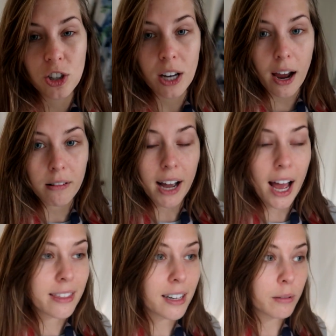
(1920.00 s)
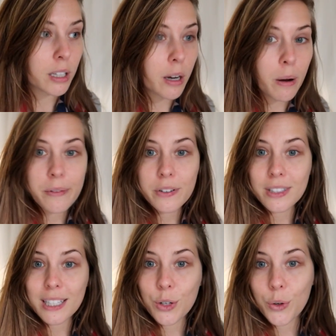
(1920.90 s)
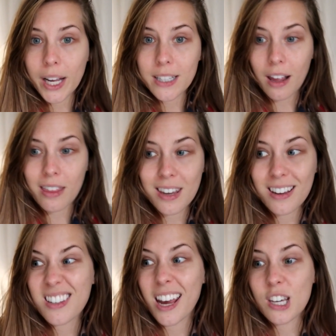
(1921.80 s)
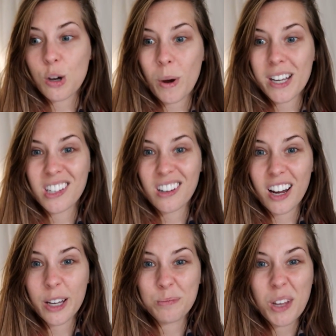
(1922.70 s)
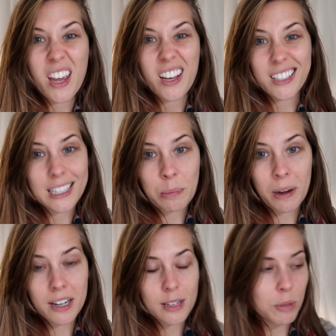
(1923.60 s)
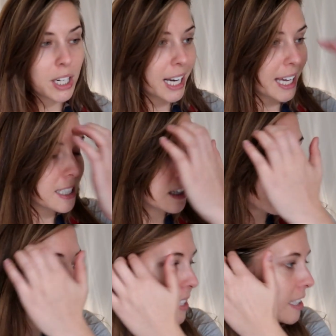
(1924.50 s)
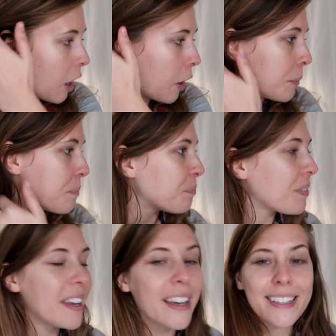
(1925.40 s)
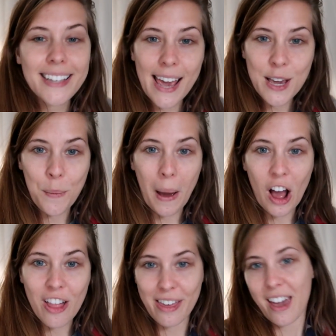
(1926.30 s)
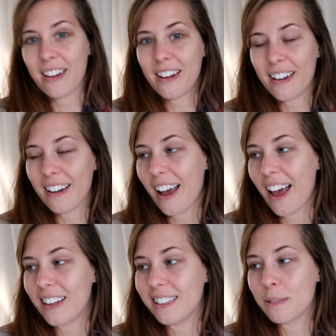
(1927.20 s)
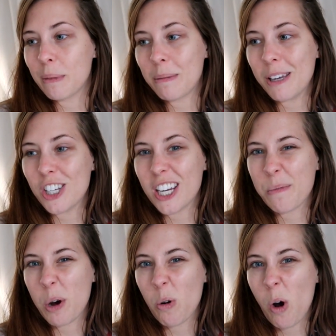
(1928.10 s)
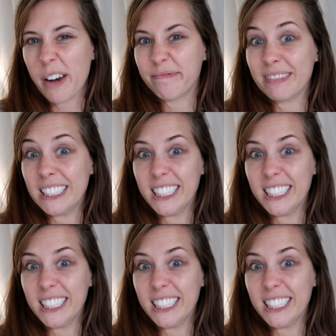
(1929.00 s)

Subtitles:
the shower, and then I'm gonna go over and see Chris, I think, takeaway tonight. He didn't spend any money last night, so takeaway, I think, and maybe a cheeky bottle of wine.